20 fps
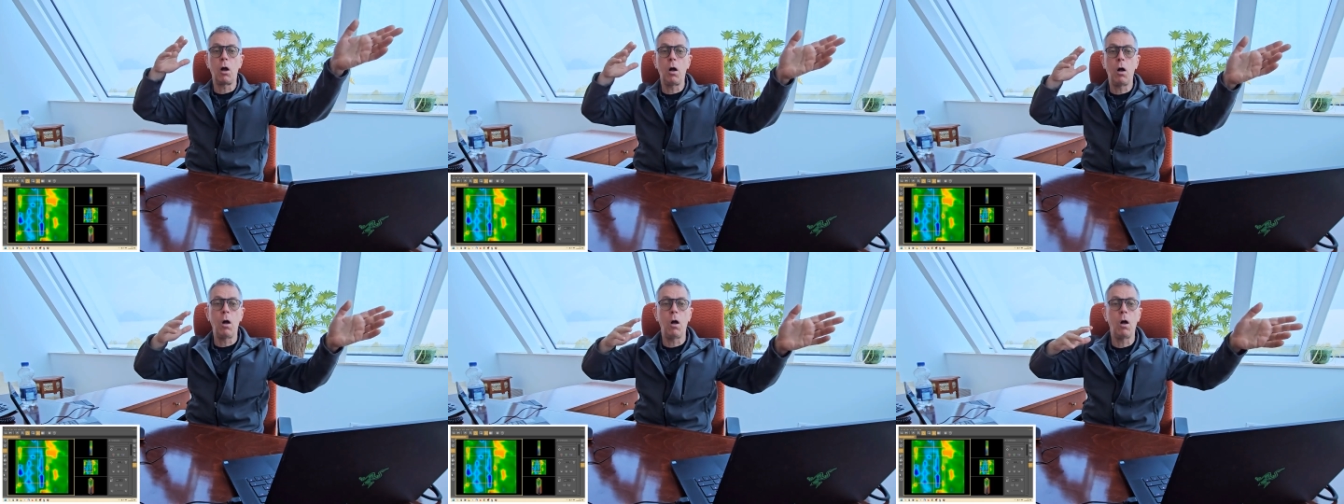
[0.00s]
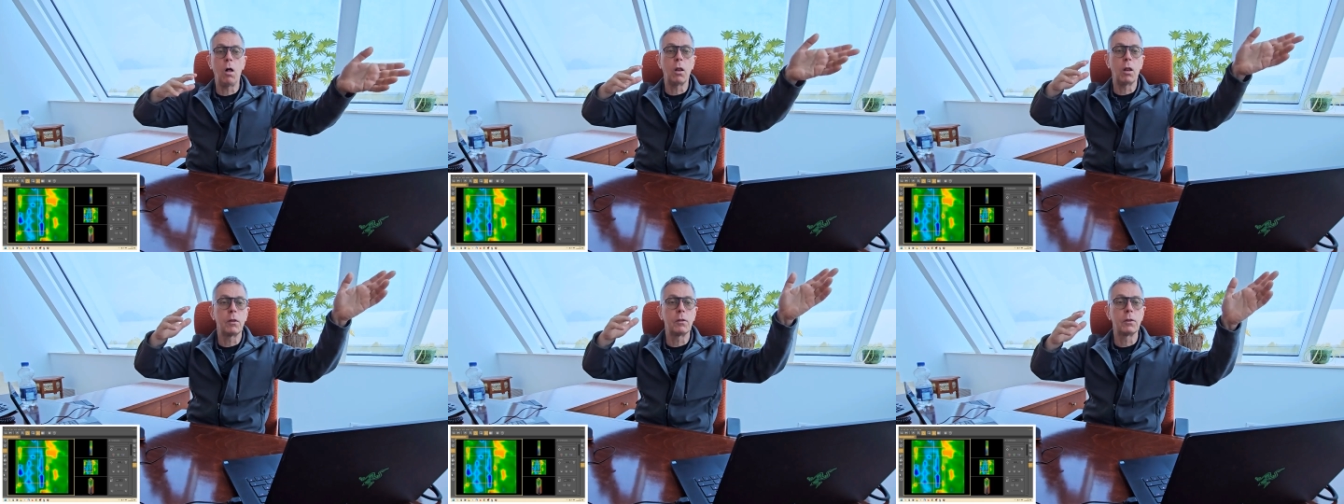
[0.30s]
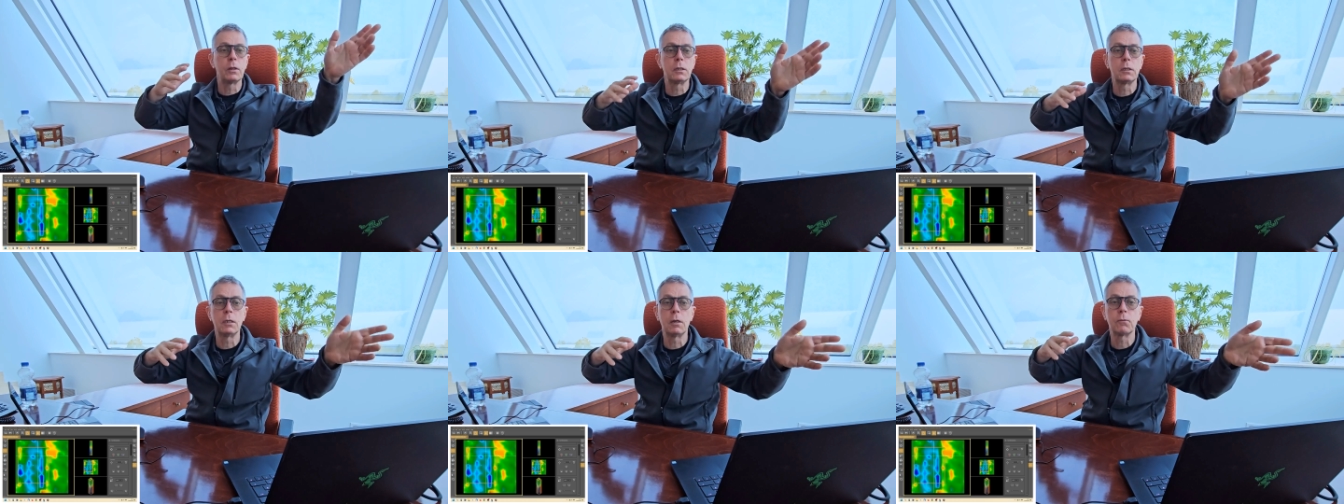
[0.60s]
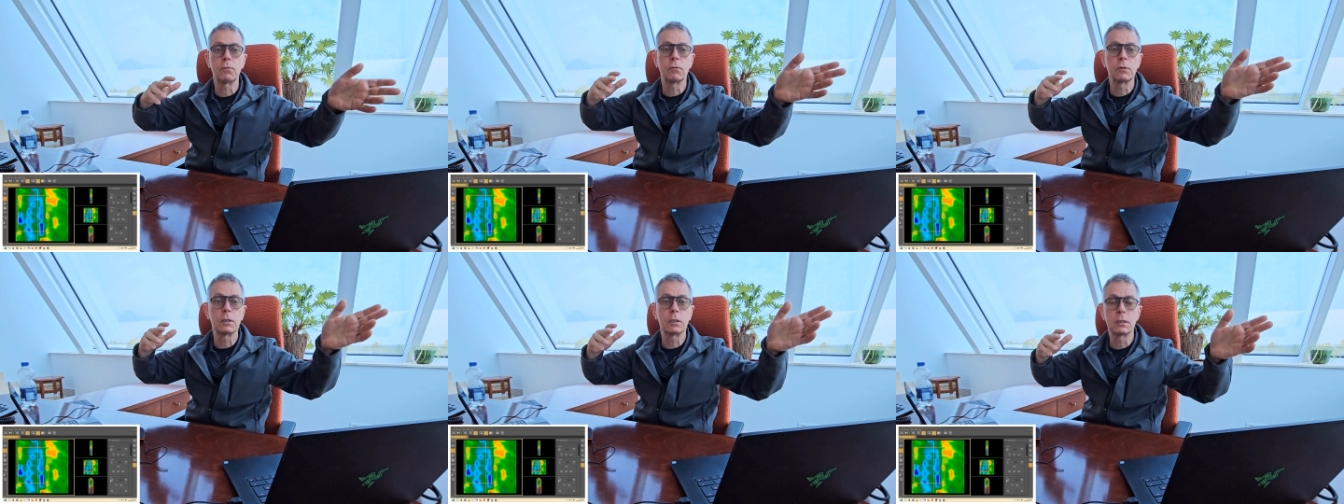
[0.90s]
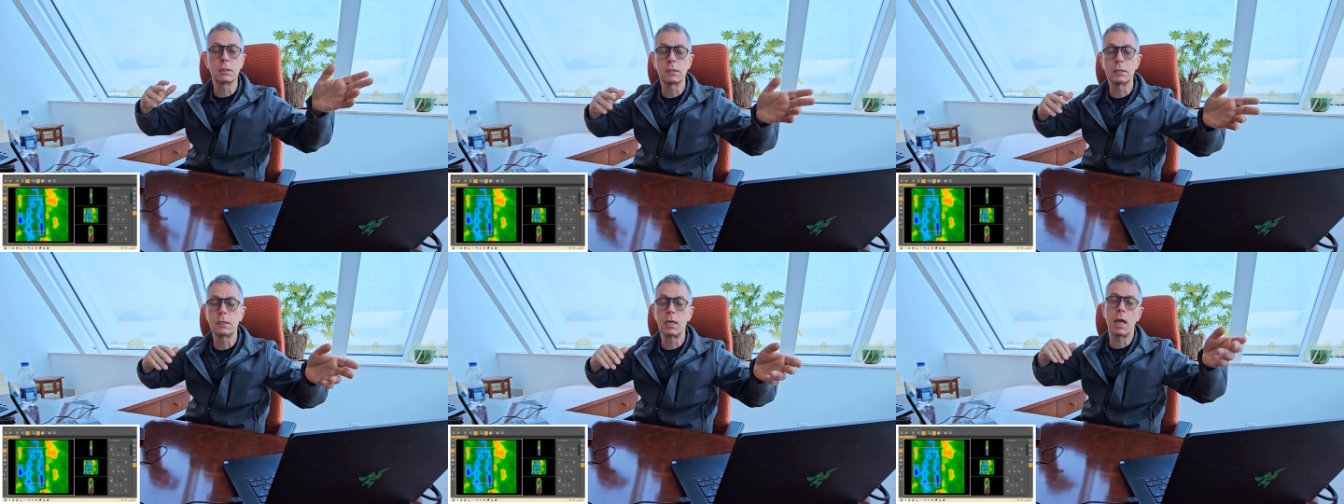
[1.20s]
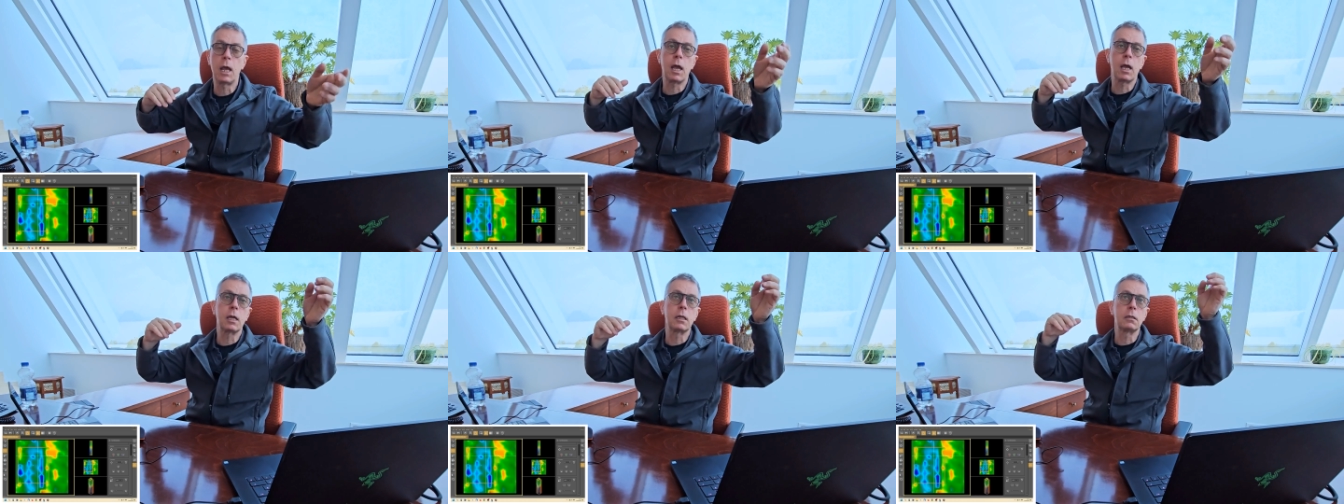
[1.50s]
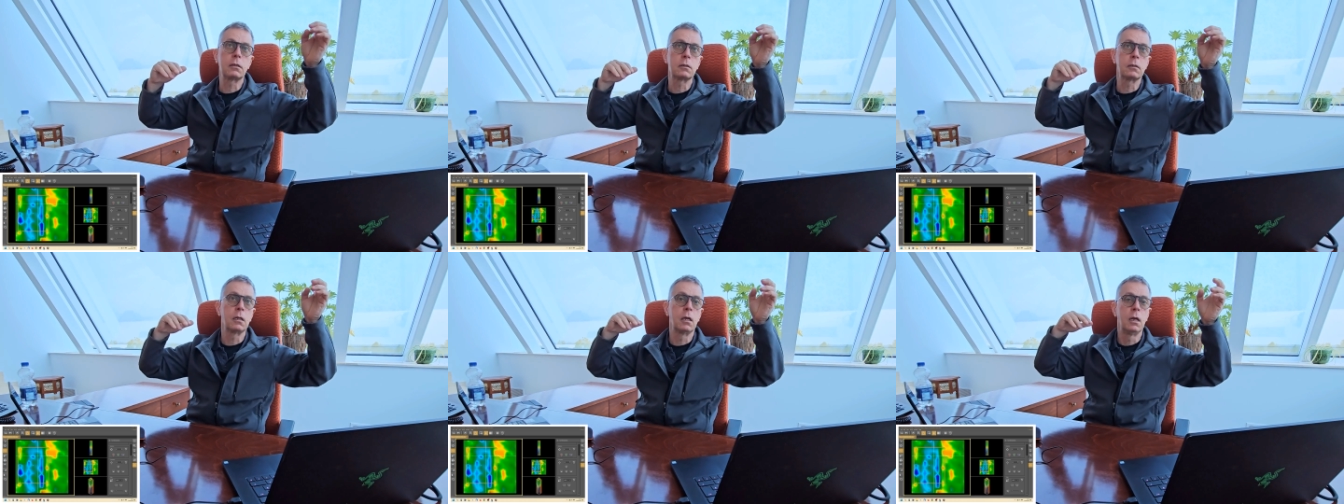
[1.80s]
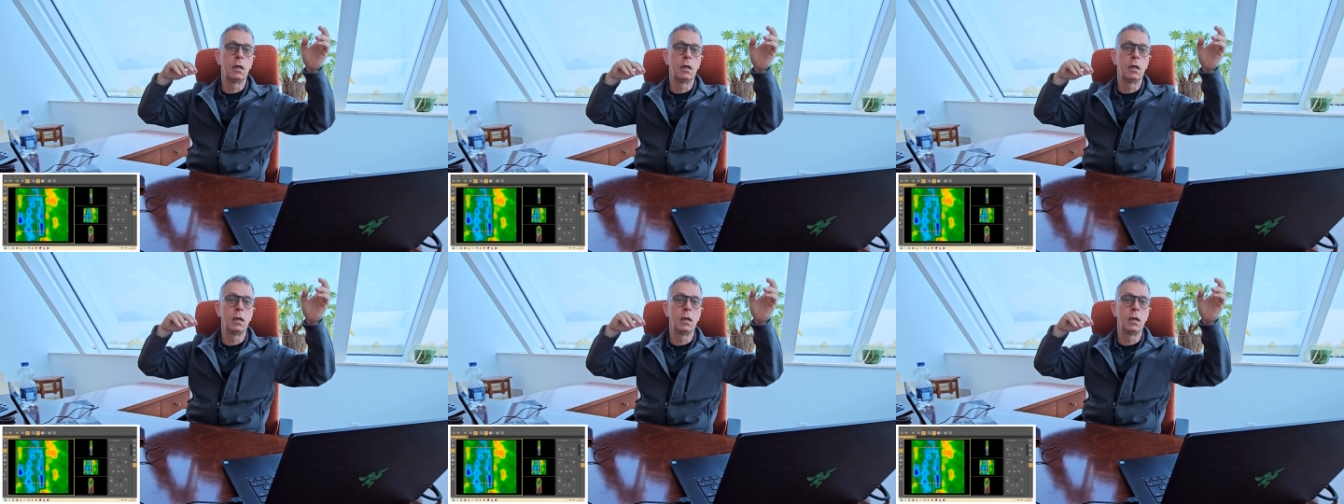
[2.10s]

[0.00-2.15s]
all of the different scans,